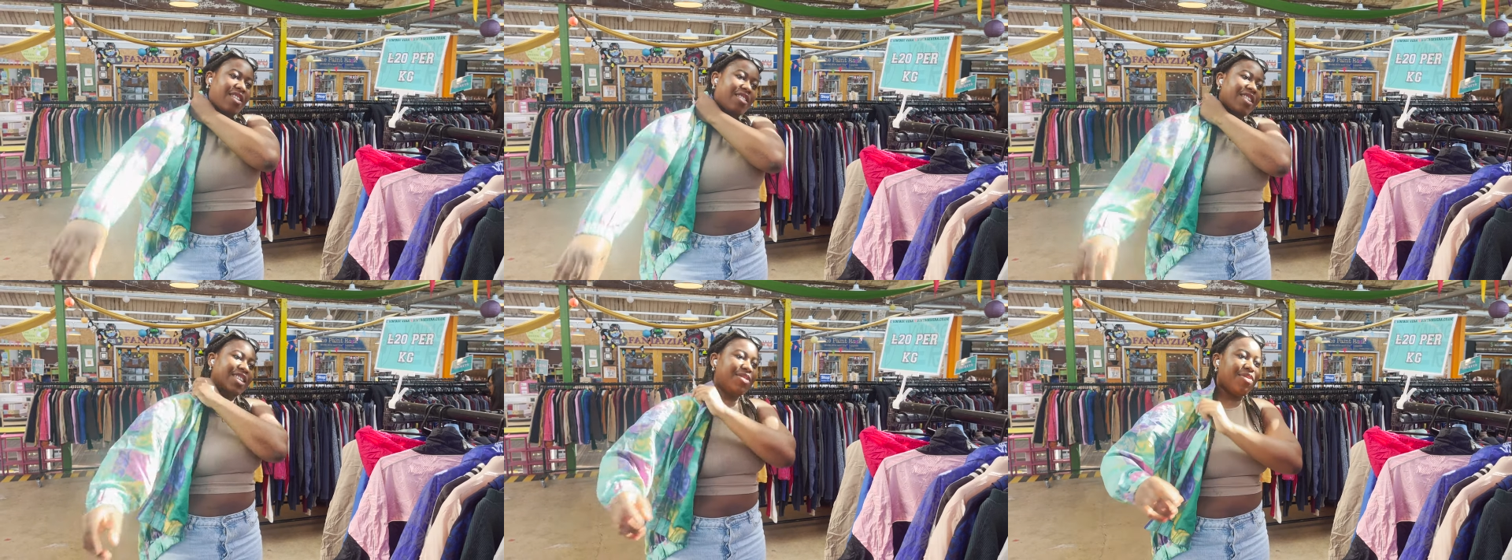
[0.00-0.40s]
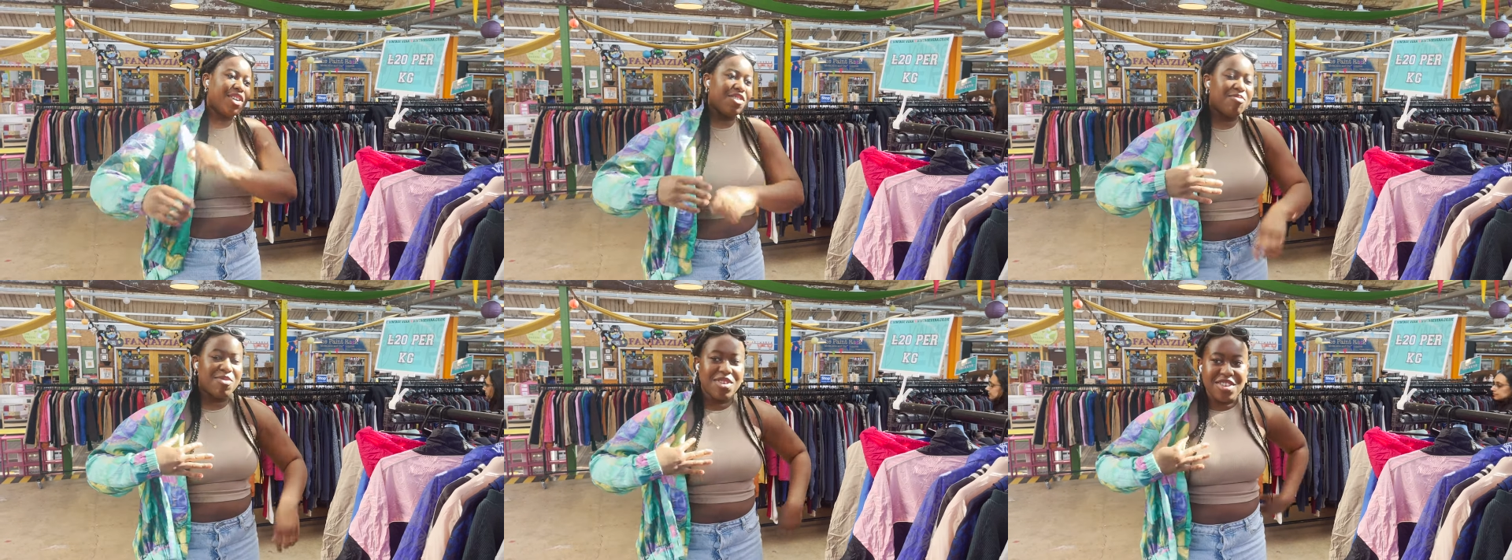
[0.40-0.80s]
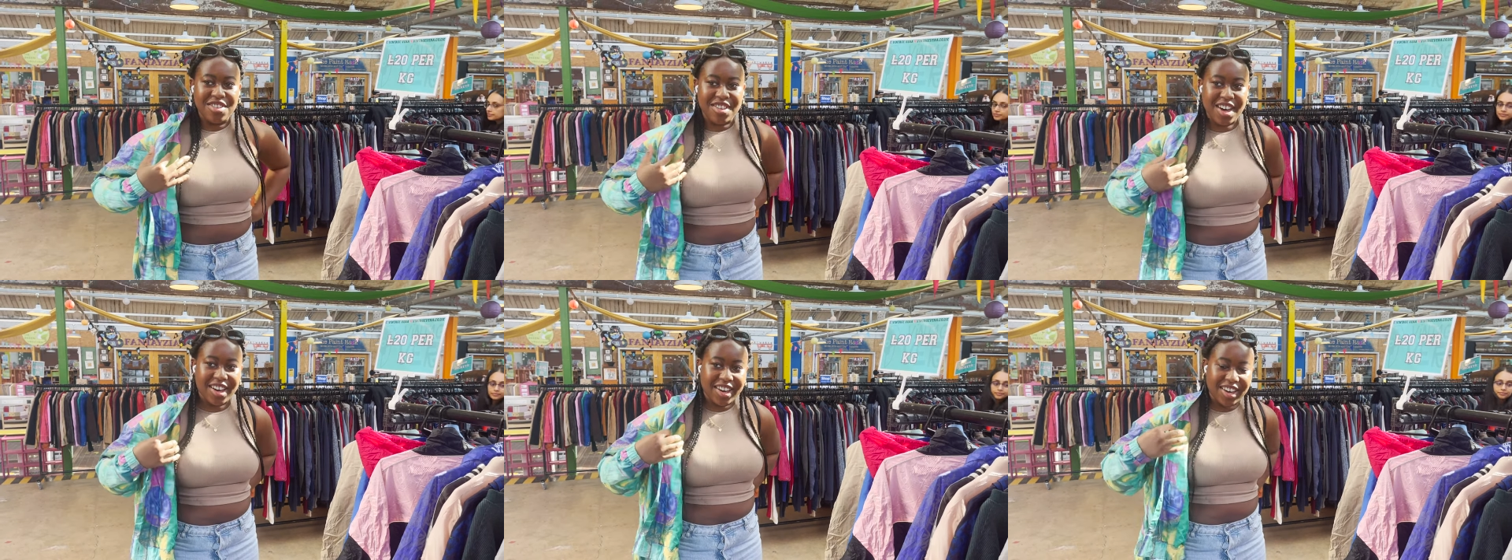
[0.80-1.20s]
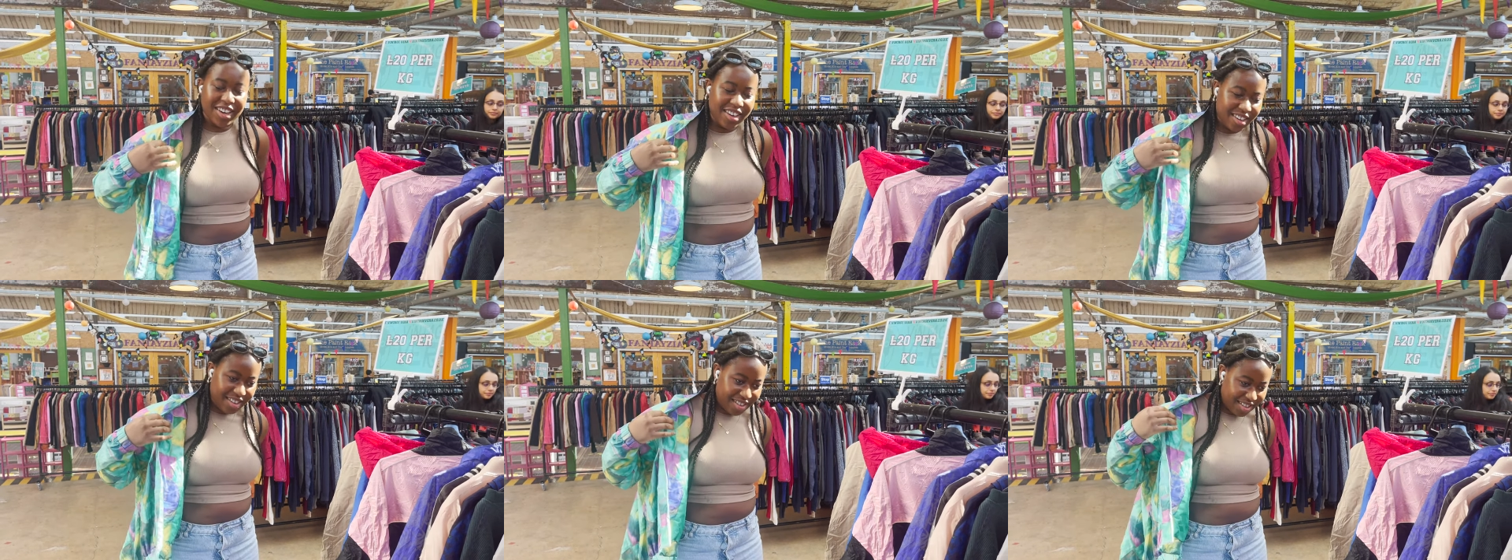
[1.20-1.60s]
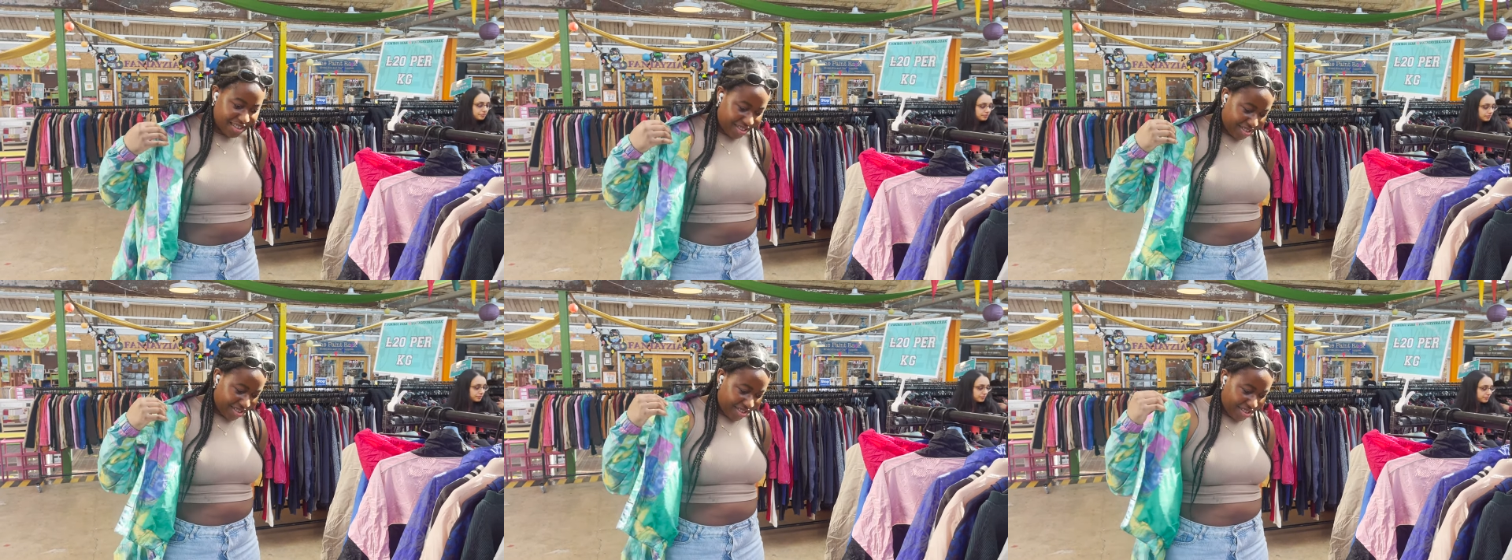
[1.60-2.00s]
on this Fresh Prince jacket
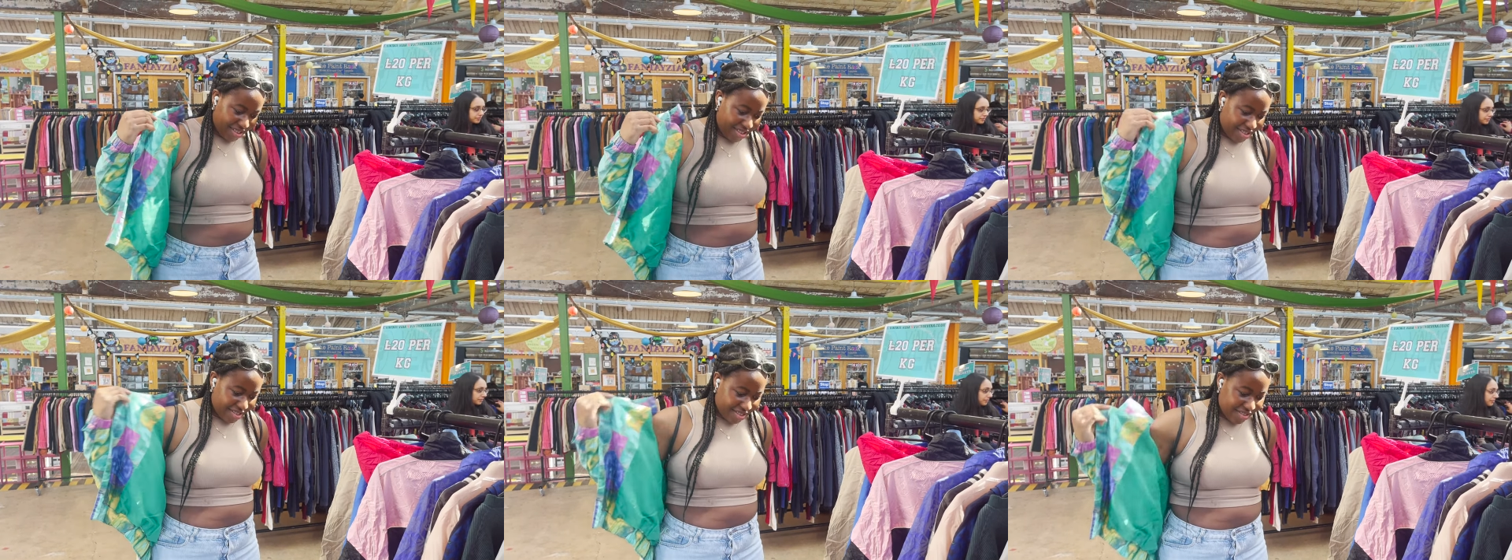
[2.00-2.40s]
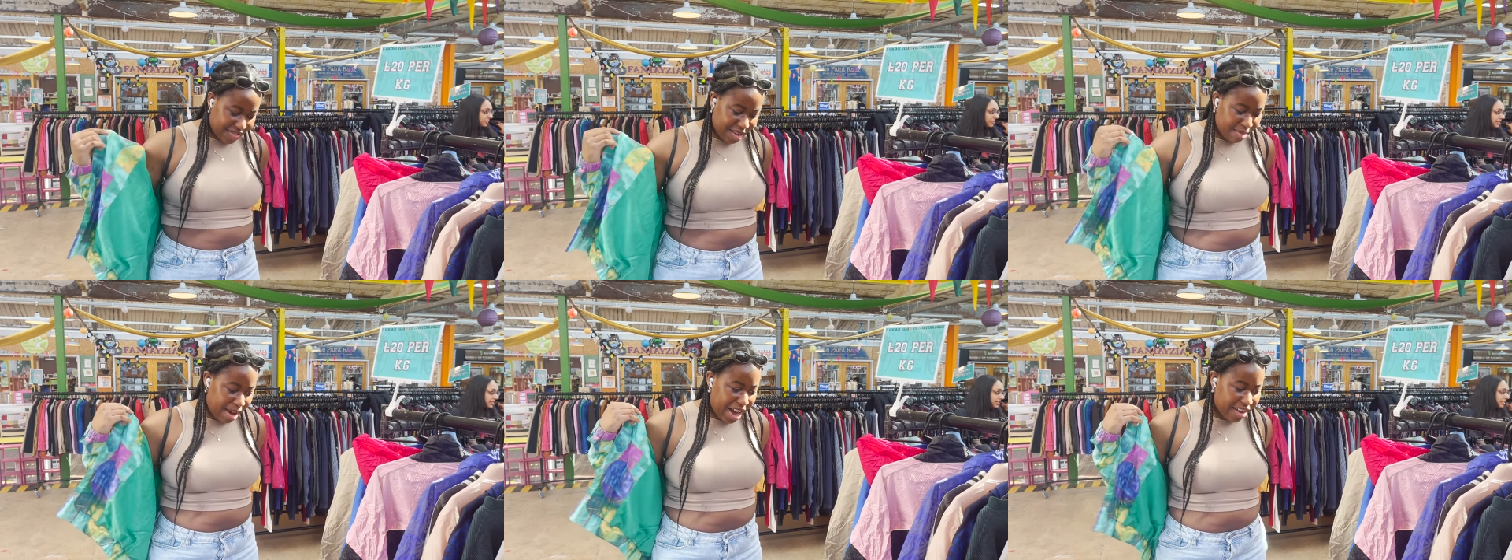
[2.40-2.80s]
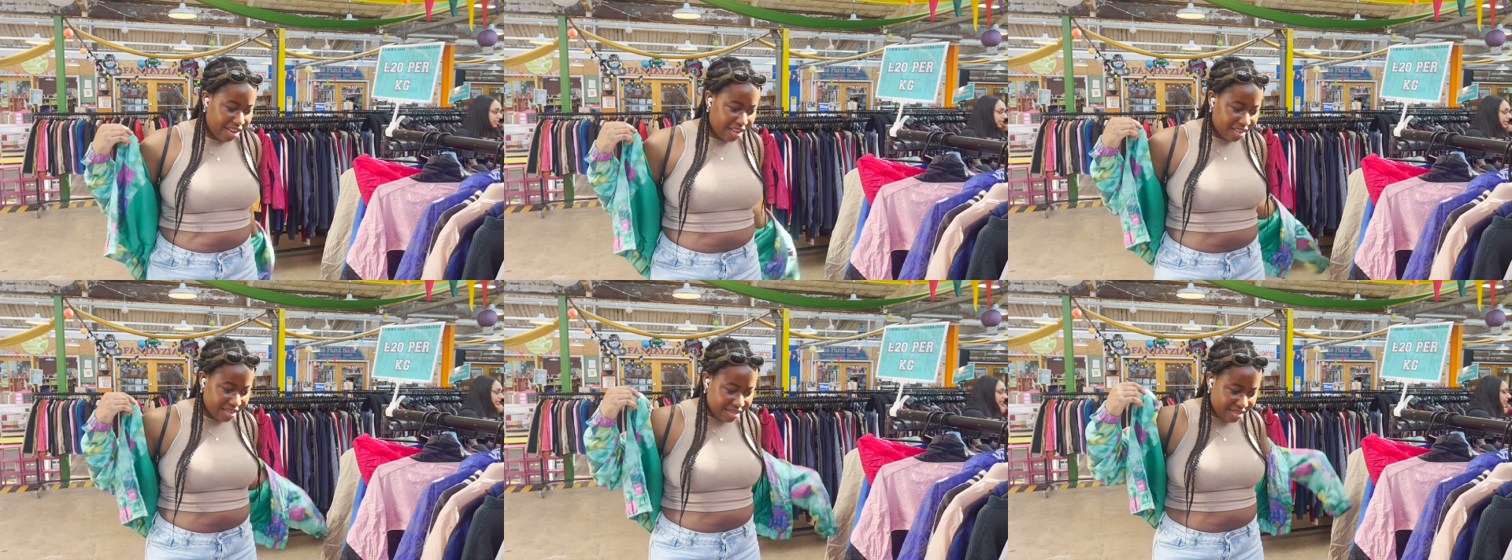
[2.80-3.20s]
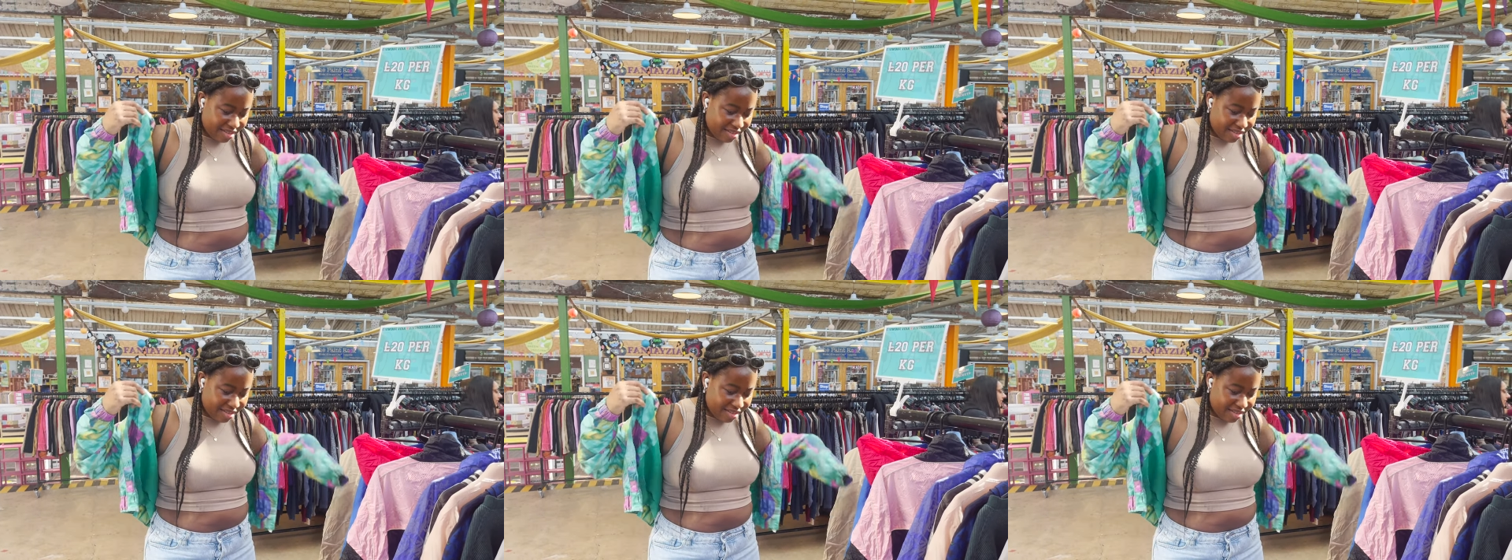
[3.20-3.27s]
with the bag on.